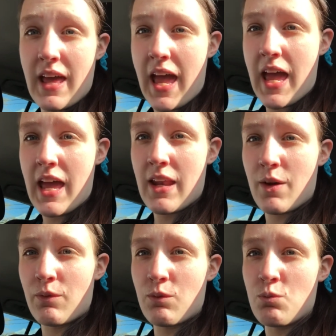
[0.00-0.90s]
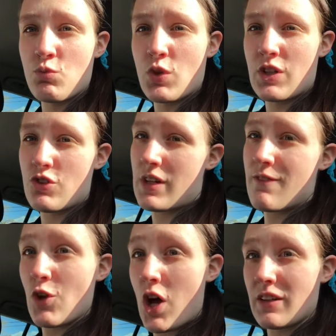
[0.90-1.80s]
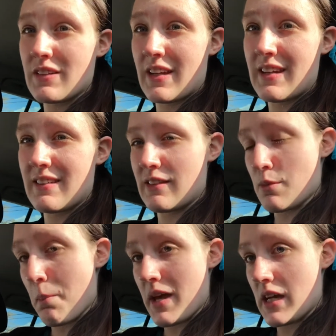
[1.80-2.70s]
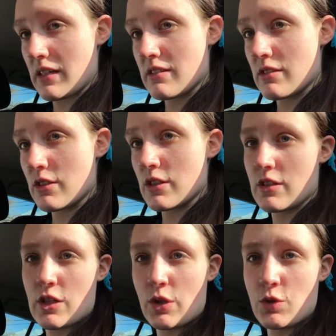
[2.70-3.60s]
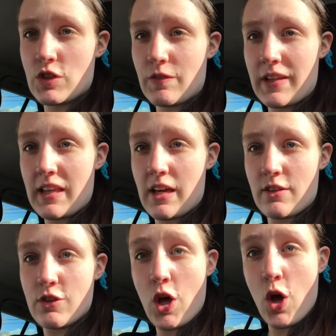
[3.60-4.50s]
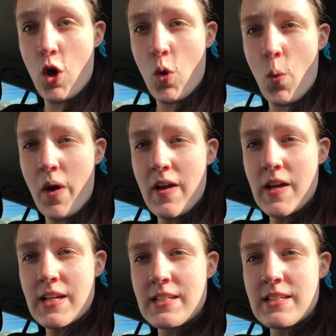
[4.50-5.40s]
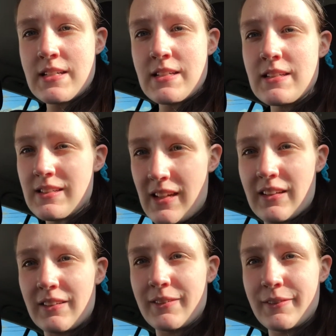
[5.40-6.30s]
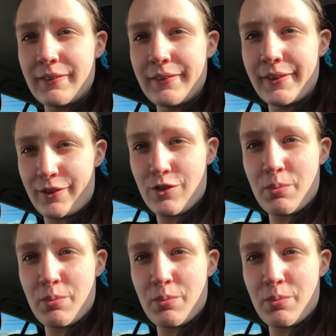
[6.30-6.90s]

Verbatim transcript: and I'm gonna try and vlog tonight take some pics you know stuff like that so yeah. here are some